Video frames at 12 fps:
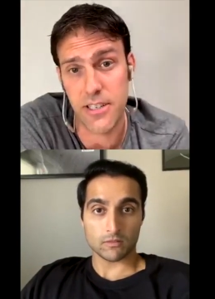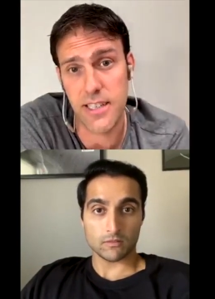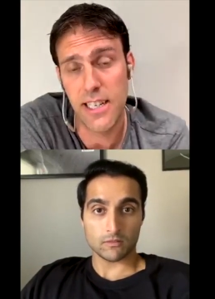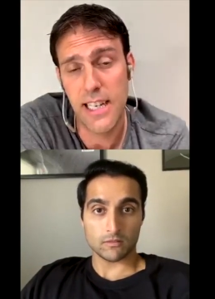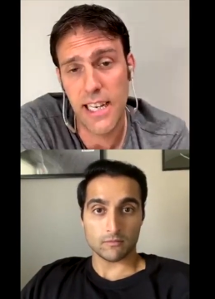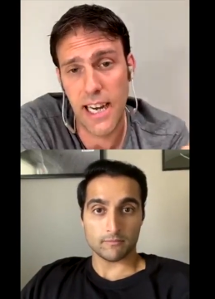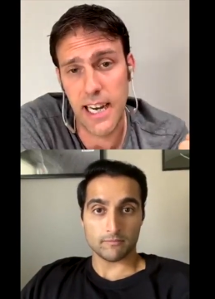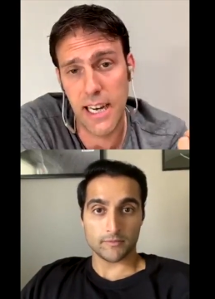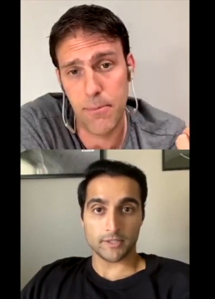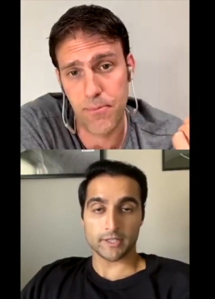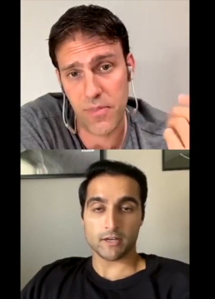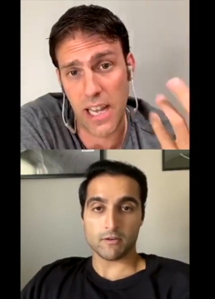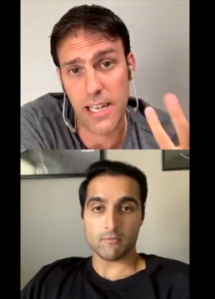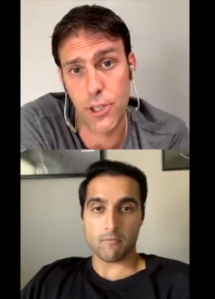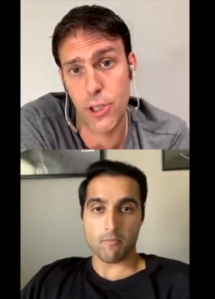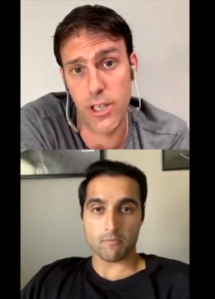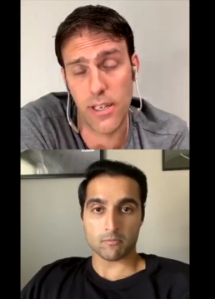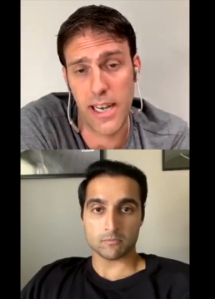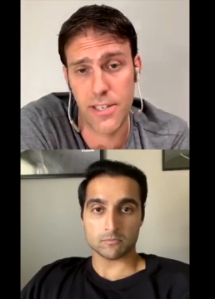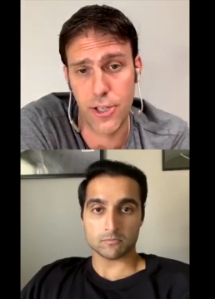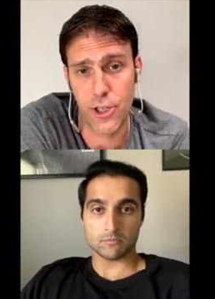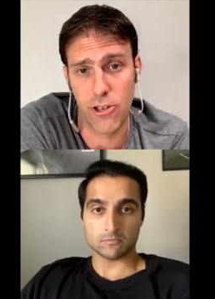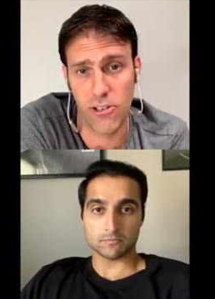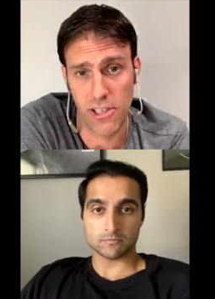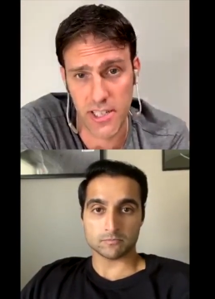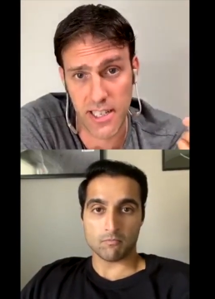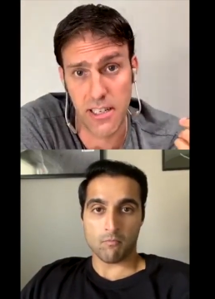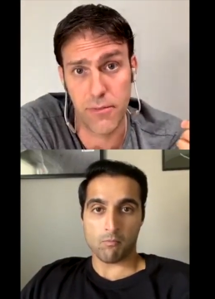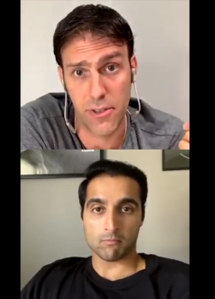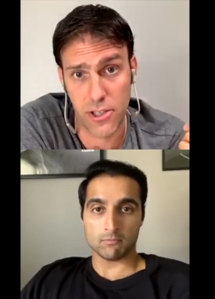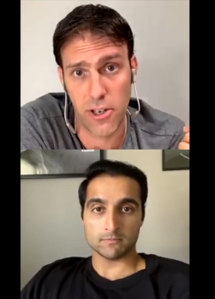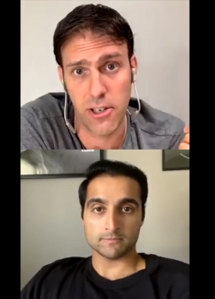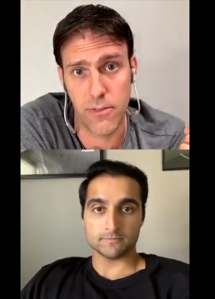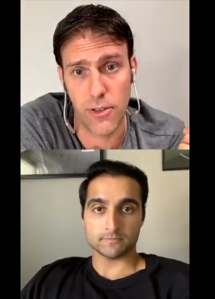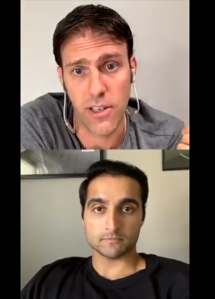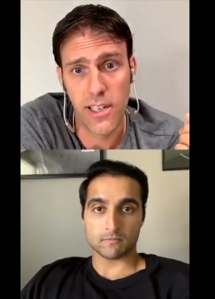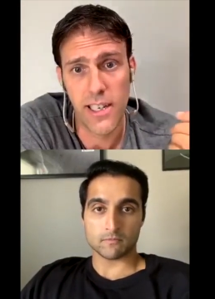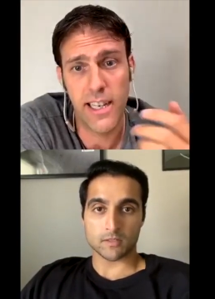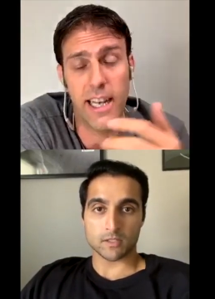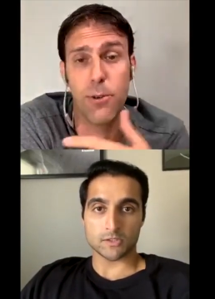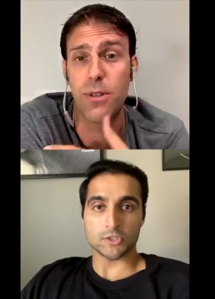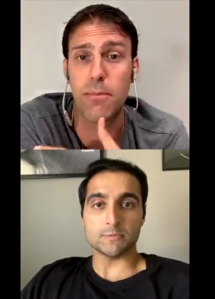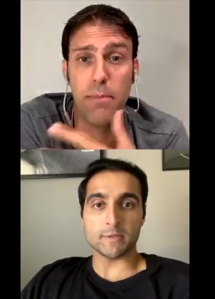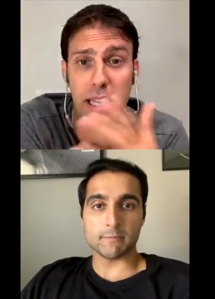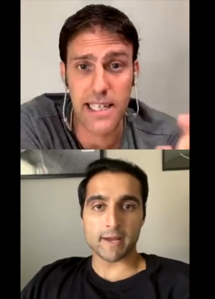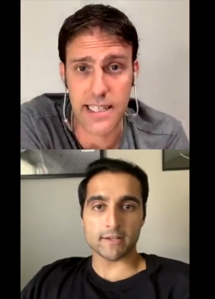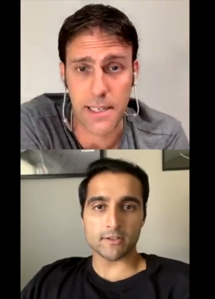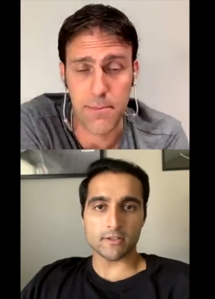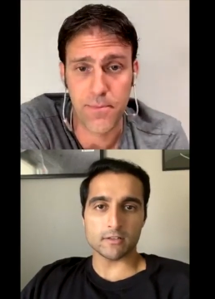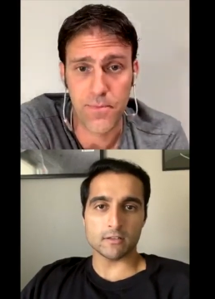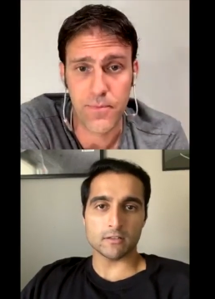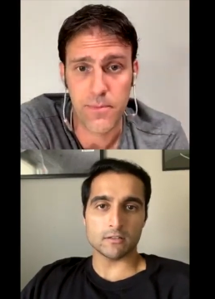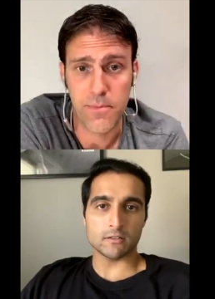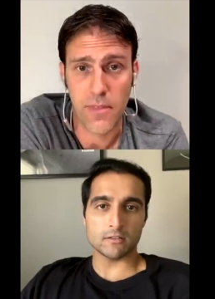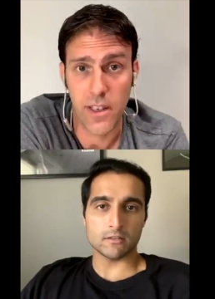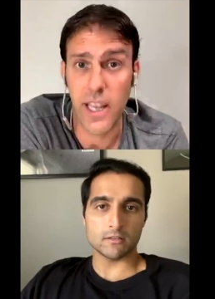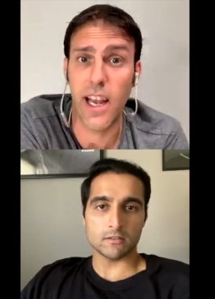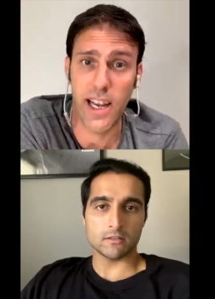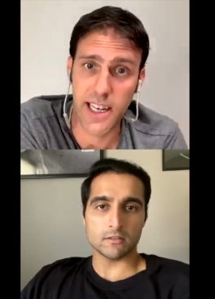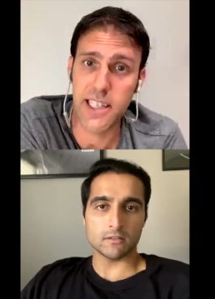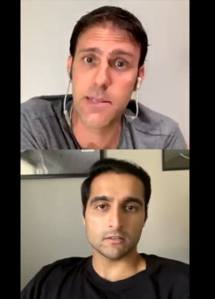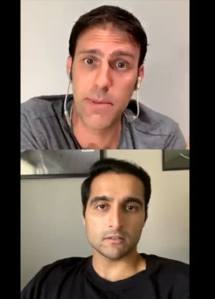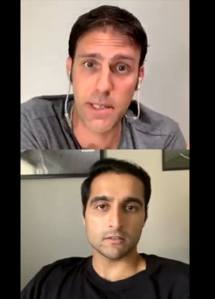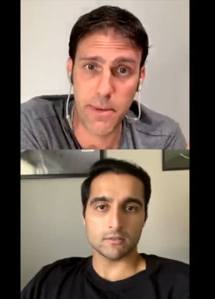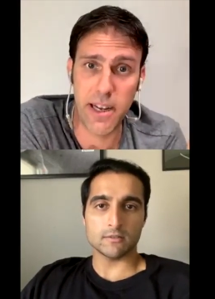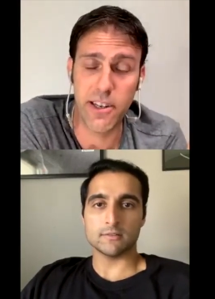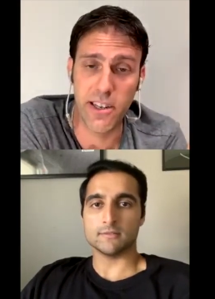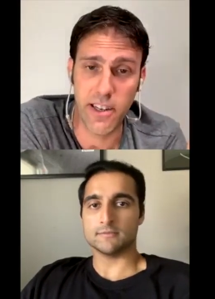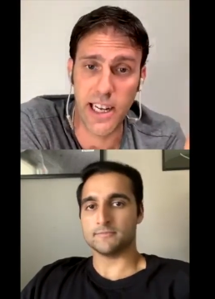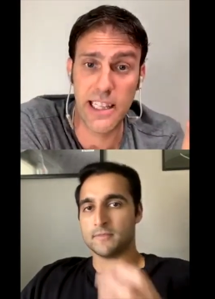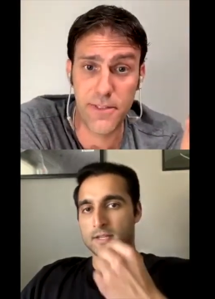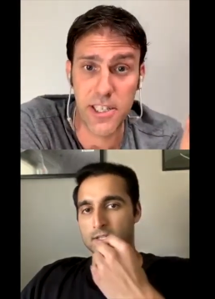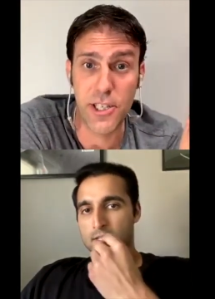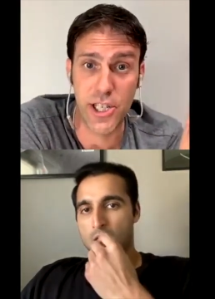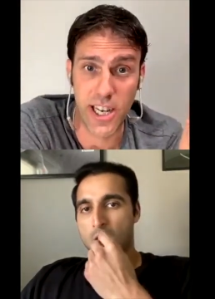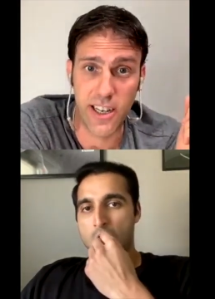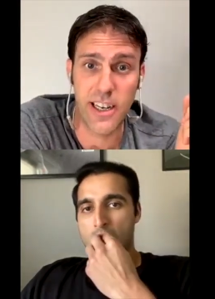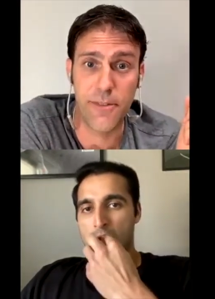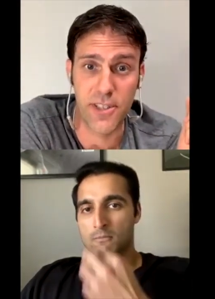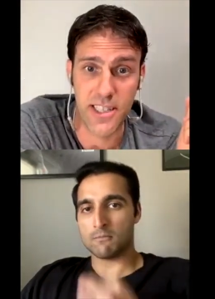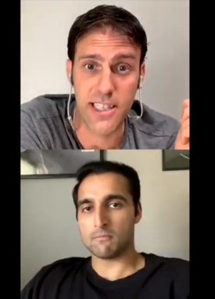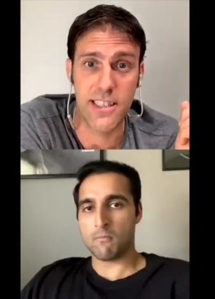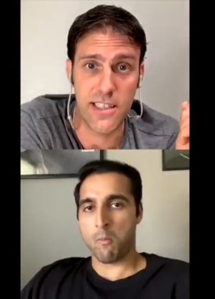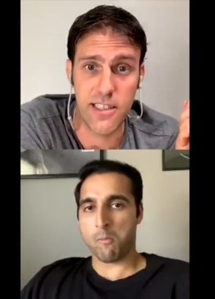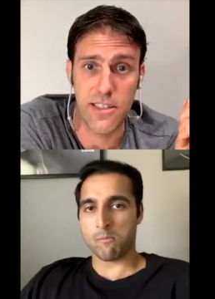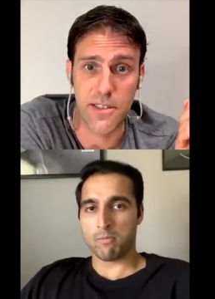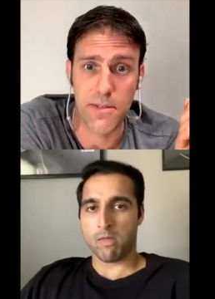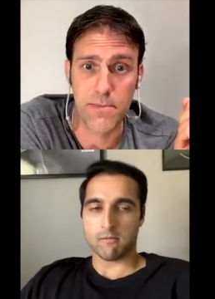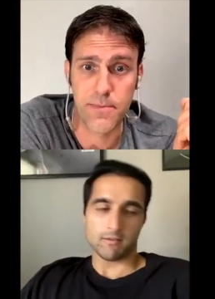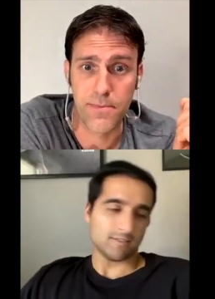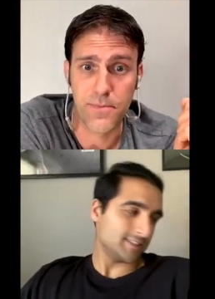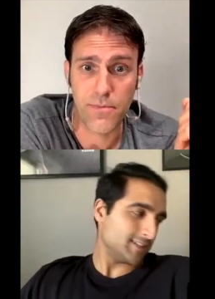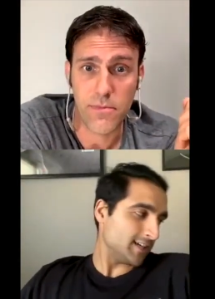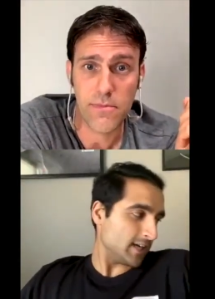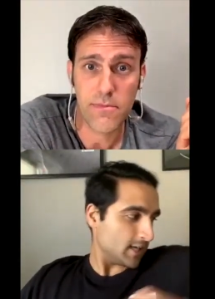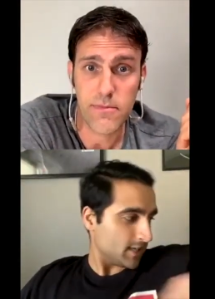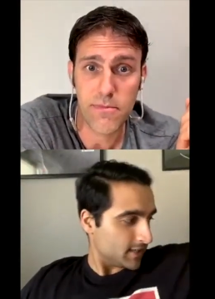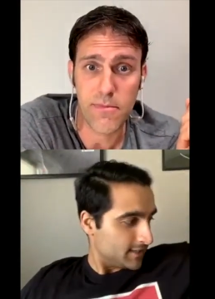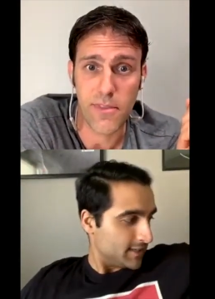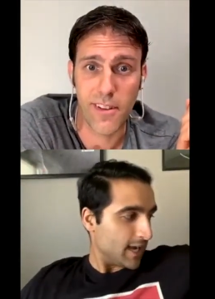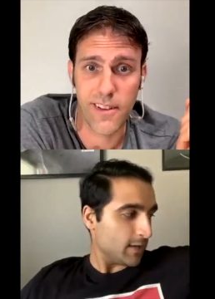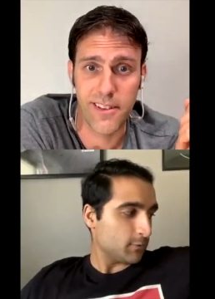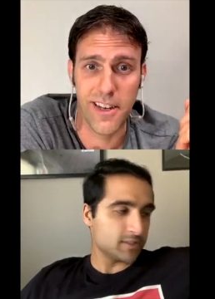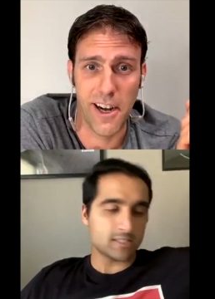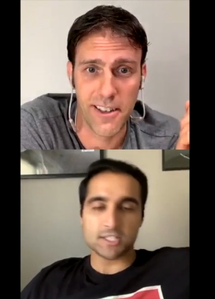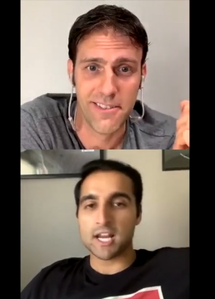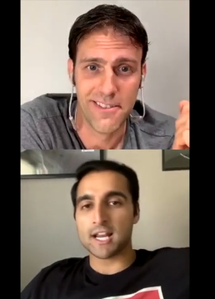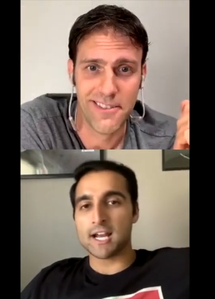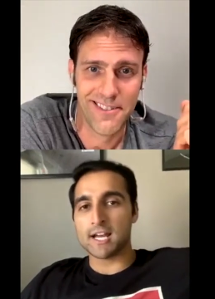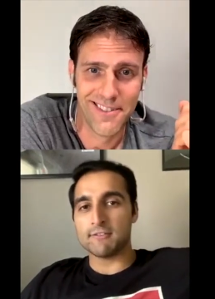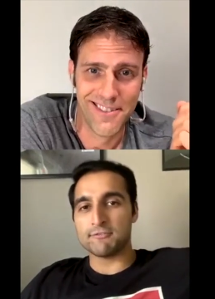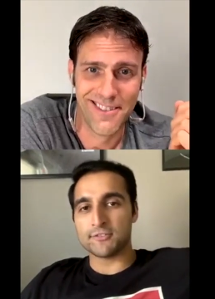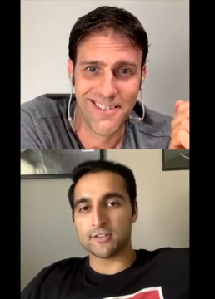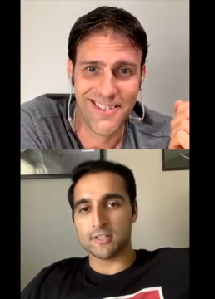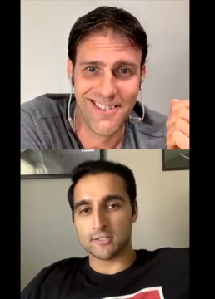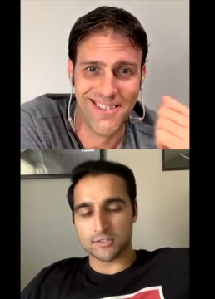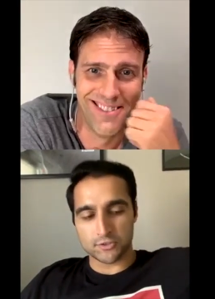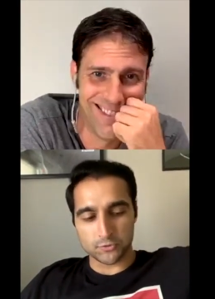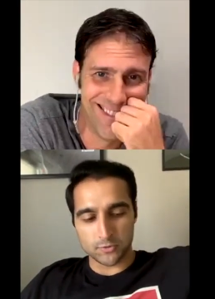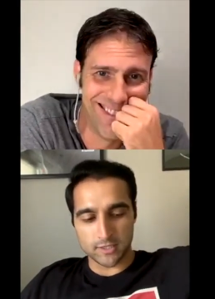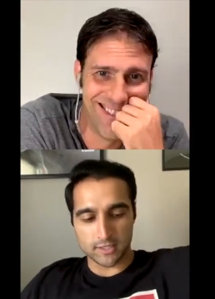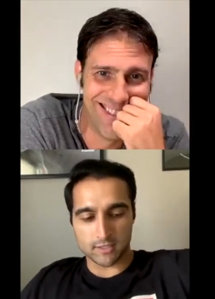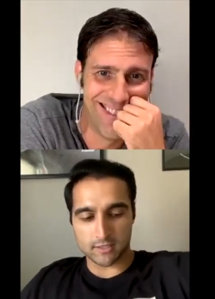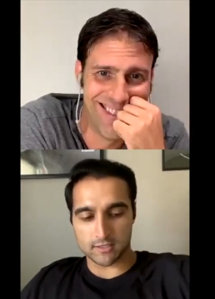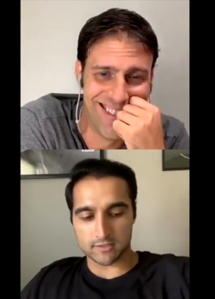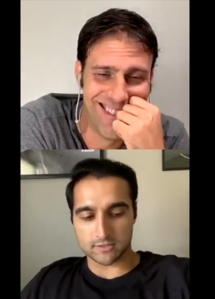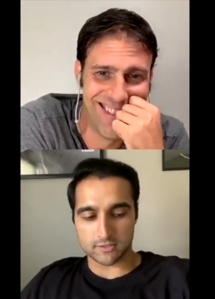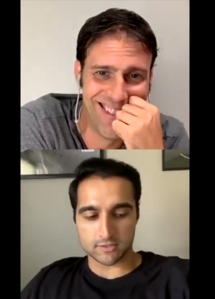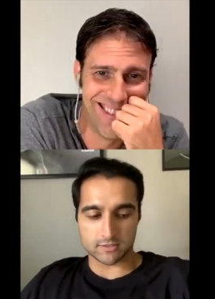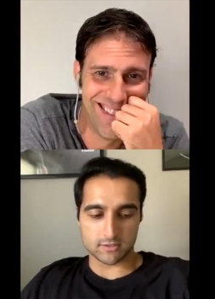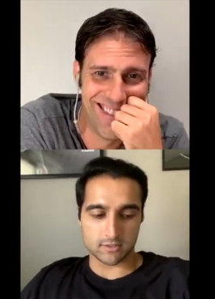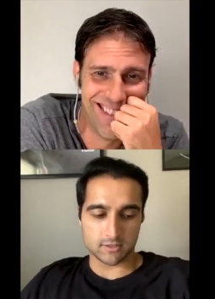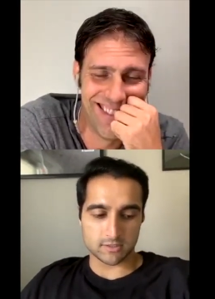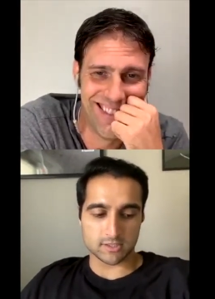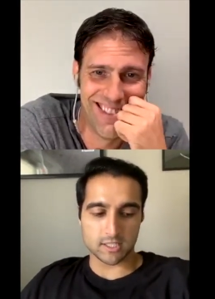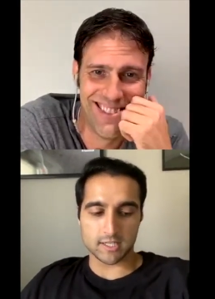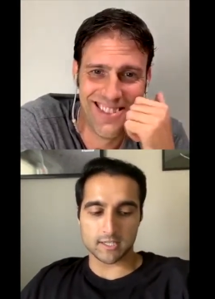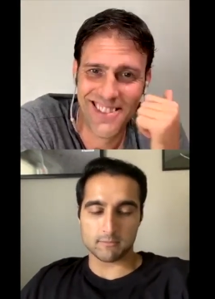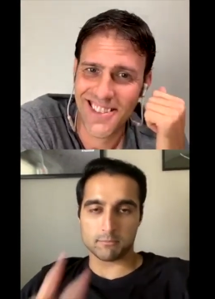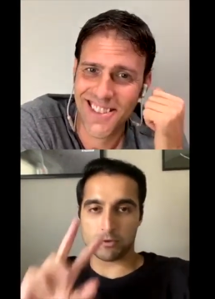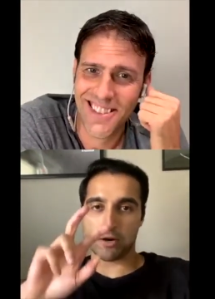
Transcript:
Speaker 1: years um, as a as a journalist and a photographer, and it was amazing. Mandarin? Yeah, yeah, I can speak Mandarin.
Speaker 2: I lived in Shanghai for sixteen years. Oh, I went oh. to Shanghai for a two week uh, uh, study